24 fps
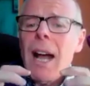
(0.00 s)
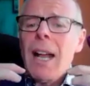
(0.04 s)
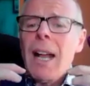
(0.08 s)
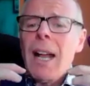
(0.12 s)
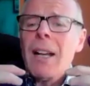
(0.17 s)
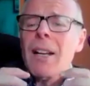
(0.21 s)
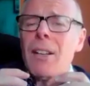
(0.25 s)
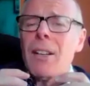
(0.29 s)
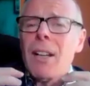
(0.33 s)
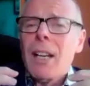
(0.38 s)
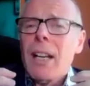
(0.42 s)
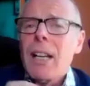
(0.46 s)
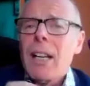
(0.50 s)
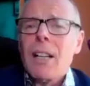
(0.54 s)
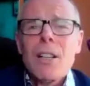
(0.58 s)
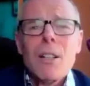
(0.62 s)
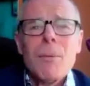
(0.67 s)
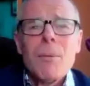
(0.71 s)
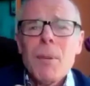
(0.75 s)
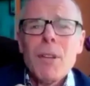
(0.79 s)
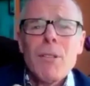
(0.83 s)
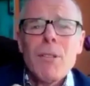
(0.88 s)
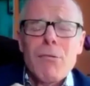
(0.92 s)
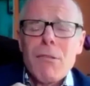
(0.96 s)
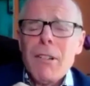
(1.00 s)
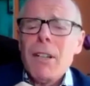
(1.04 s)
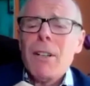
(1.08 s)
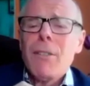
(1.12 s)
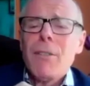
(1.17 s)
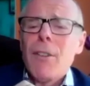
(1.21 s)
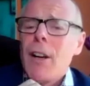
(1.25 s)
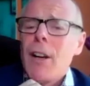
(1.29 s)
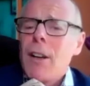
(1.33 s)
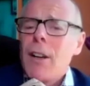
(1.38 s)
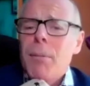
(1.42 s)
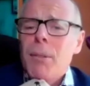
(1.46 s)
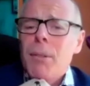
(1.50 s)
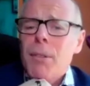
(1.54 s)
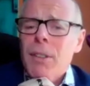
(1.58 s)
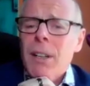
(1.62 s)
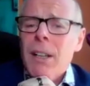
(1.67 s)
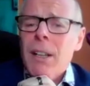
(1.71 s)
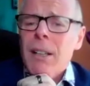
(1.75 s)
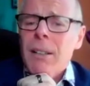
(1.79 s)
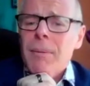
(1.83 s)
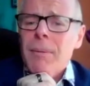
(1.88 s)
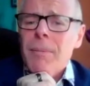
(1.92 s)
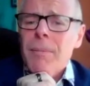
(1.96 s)
And it can be 3 to
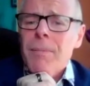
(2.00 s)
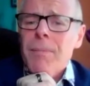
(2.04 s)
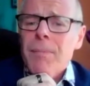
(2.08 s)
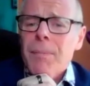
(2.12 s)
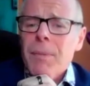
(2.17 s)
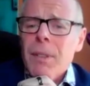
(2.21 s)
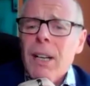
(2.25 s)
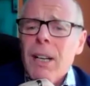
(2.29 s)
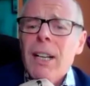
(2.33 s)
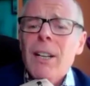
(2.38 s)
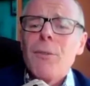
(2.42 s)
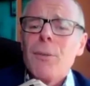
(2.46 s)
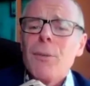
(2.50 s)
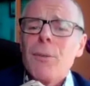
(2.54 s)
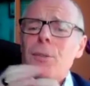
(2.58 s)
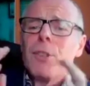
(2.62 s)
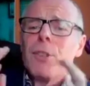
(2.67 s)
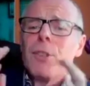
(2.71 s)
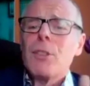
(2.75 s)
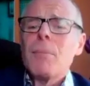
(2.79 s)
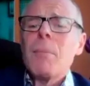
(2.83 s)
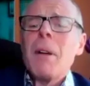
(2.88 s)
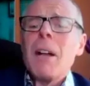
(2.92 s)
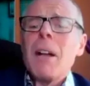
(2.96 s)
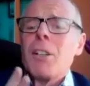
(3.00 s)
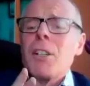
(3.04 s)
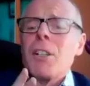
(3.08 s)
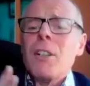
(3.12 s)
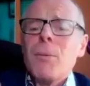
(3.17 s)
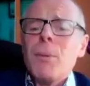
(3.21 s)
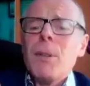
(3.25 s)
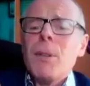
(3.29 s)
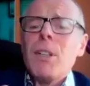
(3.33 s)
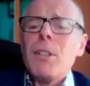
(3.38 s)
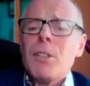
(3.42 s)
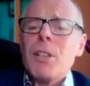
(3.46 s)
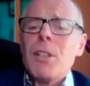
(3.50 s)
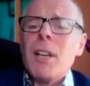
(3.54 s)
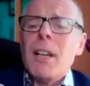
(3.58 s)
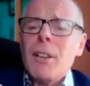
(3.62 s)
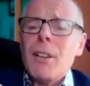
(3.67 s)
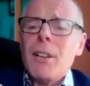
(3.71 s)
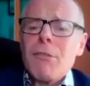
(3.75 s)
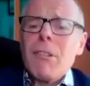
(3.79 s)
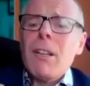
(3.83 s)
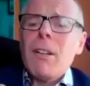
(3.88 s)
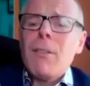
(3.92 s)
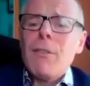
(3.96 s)
5%. And if we just imagine if we could
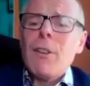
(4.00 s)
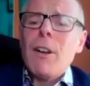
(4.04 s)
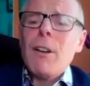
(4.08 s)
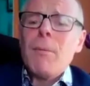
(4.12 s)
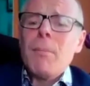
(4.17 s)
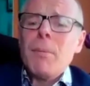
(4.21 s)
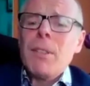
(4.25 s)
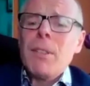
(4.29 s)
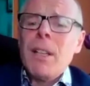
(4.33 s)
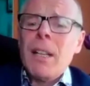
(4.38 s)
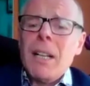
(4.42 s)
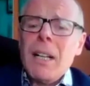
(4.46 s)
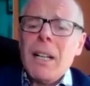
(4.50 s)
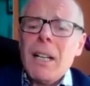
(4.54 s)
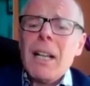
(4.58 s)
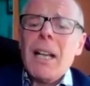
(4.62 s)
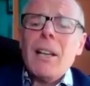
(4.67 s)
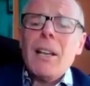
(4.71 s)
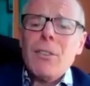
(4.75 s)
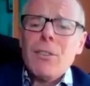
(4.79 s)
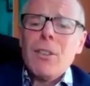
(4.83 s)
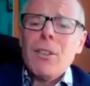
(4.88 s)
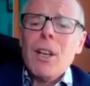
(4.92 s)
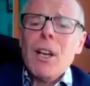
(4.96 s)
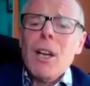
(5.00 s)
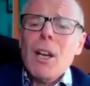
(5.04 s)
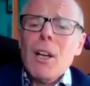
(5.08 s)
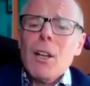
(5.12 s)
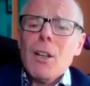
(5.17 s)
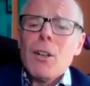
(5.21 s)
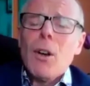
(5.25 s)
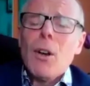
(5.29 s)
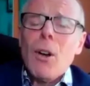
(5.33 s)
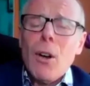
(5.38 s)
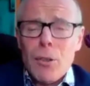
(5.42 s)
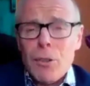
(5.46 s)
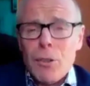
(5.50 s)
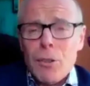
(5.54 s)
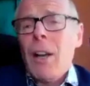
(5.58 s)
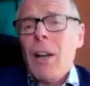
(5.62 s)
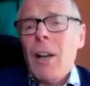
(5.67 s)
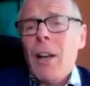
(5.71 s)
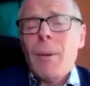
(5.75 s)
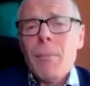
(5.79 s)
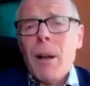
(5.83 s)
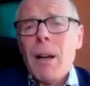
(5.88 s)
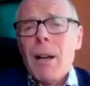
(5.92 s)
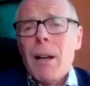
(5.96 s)
take 3 to 5% less cost.
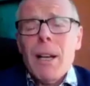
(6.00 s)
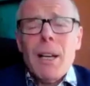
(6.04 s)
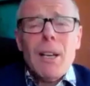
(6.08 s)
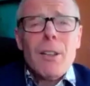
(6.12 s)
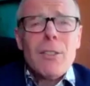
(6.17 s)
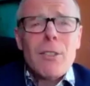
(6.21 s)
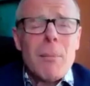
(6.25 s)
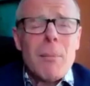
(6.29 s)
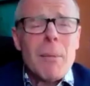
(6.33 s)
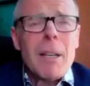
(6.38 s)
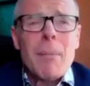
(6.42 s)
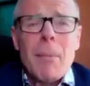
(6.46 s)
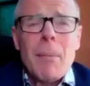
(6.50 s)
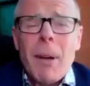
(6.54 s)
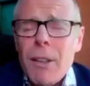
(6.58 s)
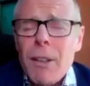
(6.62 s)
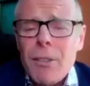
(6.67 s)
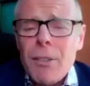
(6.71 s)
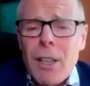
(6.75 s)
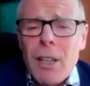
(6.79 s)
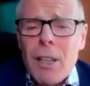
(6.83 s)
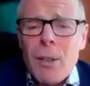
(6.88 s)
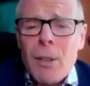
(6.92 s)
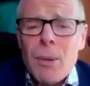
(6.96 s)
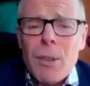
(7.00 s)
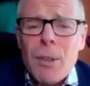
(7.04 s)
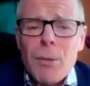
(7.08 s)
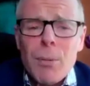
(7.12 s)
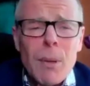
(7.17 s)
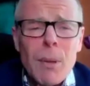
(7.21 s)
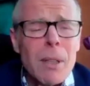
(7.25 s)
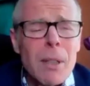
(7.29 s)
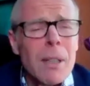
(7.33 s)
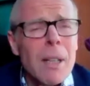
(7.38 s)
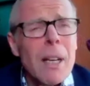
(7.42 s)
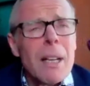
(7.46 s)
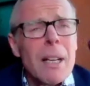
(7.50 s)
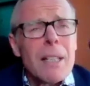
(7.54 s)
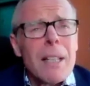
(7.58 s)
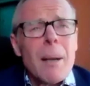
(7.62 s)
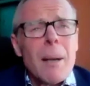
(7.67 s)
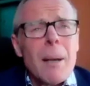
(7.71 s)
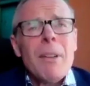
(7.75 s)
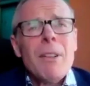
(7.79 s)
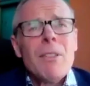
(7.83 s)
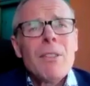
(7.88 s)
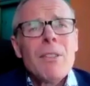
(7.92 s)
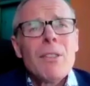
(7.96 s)
Now, somebody might say to us, well,
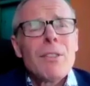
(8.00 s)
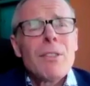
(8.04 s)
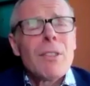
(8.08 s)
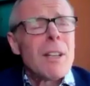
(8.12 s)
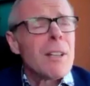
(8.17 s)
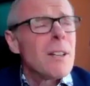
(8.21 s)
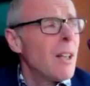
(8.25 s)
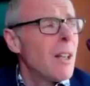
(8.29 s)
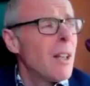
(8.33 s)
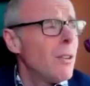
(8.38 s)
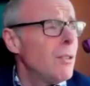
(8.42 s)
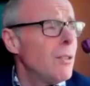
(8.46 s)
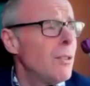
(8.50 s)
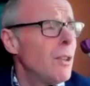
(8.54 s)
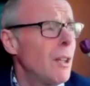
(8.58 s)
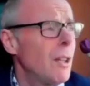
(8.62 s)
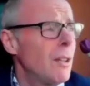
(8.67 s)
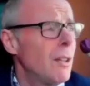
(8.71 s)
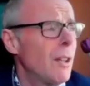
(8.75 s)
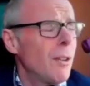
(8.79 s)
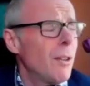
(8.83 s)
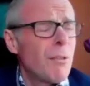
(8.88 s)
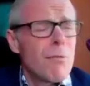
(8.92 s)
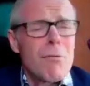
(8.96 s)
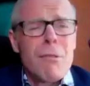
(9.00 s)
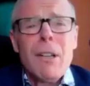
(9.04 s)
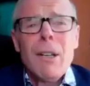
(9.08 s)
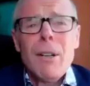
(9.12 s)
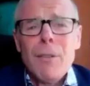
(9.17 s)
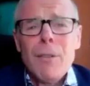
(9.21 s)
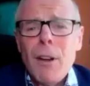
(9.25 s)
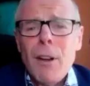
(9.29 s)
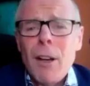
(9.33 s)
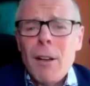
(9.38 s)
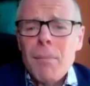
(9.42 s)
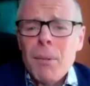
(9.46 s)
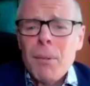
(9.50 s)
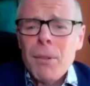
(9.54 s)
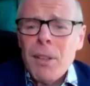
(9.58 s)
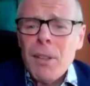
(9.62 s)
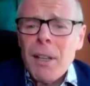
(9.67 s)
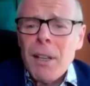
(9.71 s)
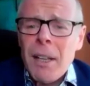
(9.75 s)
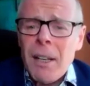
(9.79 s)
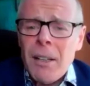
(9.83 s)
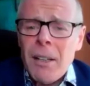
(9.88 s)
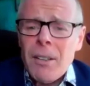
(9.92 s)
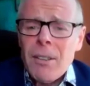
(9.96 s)
that means to say that 3 to
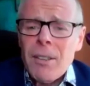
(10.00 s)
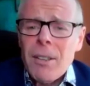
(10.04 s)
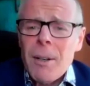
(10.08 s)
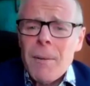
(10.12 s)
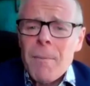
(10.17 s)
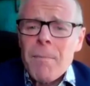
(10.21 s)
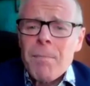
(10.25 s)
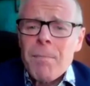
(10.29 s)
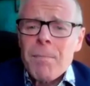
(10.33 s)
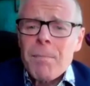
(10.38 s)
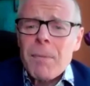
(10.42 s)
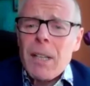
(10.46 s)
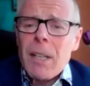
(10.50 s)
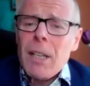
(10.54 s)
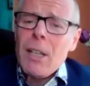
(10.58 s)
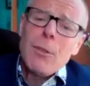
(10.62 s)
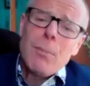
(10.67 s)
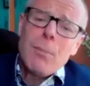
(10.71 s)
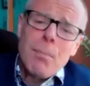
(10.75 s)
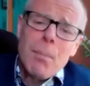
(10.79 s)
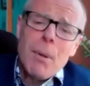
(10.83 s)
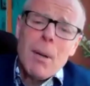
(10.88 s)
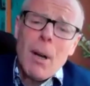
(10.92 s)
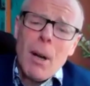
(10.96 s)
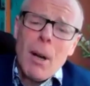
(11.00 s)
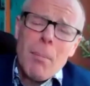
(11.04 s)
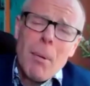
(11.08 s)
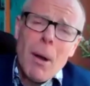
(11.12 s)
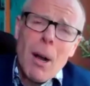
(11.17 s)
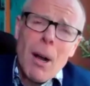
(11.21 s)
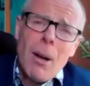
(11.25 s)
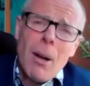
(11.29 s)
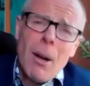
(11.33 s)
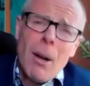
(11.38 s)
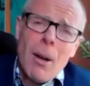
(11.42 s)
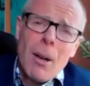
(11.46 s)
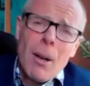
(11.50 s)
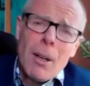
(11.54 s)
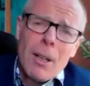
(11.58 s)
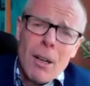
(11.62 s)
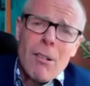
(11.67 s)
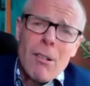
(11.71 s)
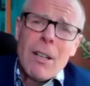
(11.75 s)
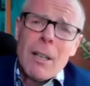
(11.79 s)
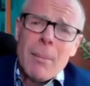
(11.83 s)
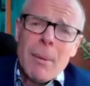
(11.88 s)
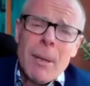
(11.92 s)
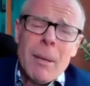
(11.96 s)
5% are
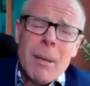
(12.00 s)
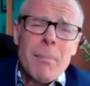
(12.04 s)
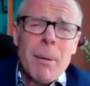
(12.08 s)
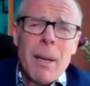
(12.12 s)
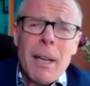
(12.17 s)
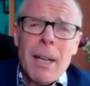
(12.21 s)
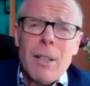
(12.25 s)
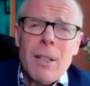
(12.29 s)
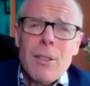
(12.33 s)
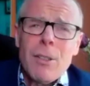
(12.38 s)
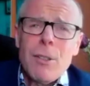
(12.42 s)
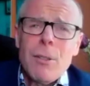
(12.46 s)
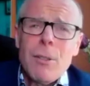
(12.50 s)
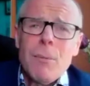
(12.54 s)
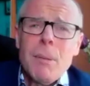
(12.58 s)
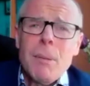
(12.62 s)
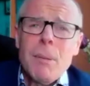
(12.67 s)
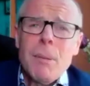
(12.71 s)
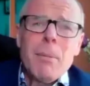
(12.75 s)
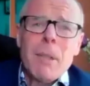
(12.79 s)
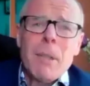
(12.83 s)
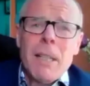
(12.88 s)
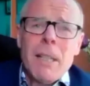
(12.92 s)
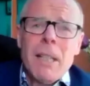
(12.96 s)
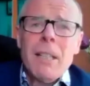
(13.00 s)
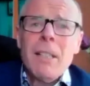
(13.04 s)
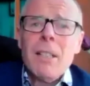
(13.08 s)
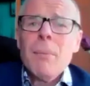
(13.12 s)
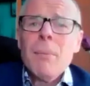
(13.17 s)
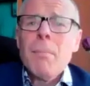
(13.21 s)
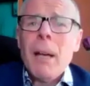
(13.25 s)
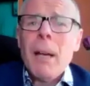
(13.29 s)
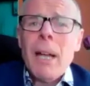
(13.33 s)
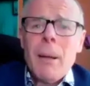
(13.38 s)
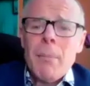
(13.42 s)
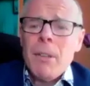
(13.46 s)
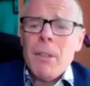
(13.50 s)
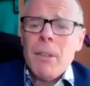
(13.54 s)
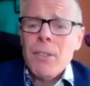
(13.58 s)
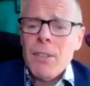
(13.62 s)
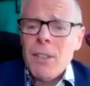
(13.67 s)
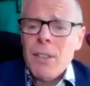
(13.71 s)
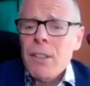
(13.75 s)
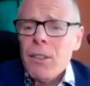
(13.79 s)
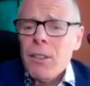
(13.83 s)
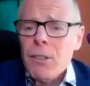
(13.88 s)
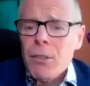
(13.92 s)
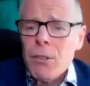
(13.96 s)
currently being paid to people in the payments
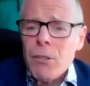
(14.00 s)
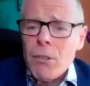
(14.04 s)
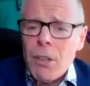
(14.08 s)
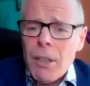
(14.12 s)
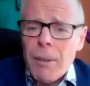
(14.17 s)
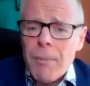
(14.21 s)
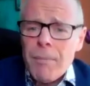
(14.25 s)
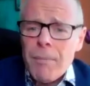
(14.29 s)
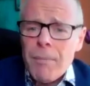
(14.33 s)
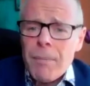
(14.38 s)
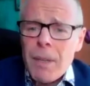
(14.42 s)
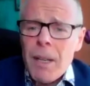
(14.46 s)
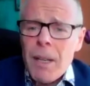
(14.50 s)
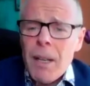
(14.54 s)
industry.